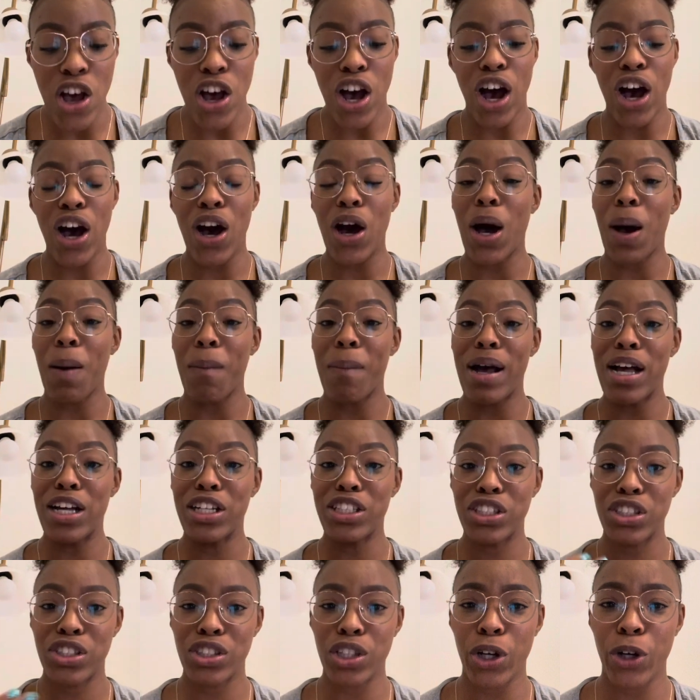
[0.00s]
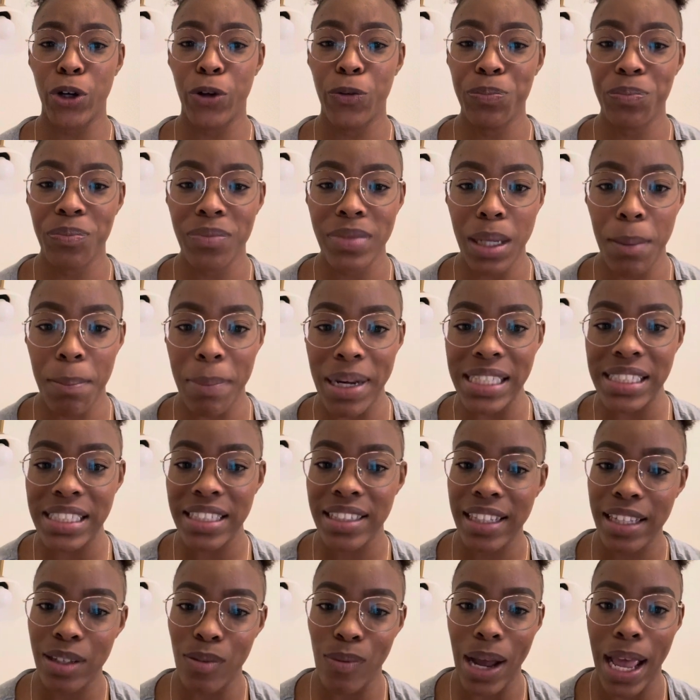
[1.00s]
Um, so
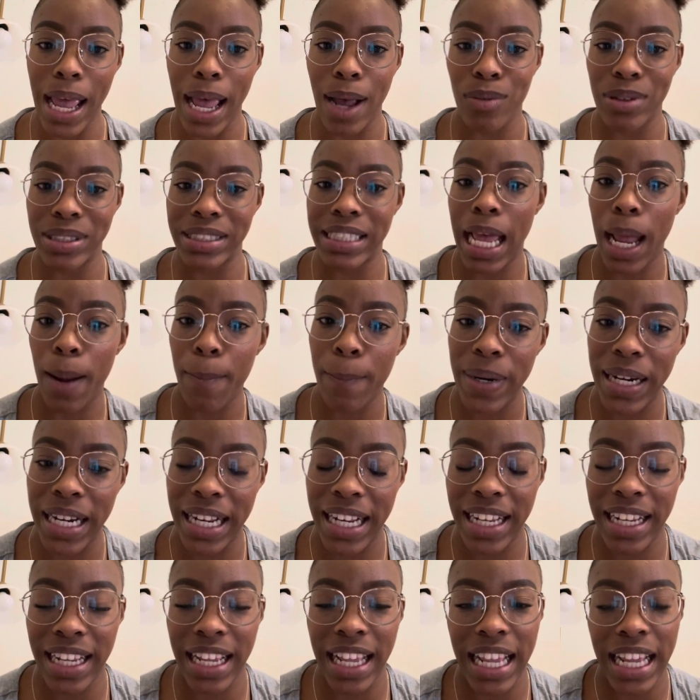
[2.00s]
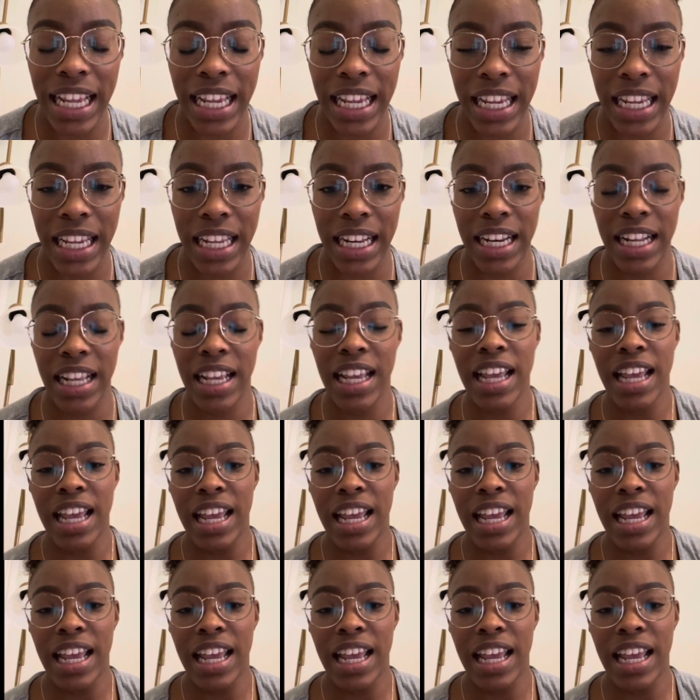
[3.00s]
basically what was happening in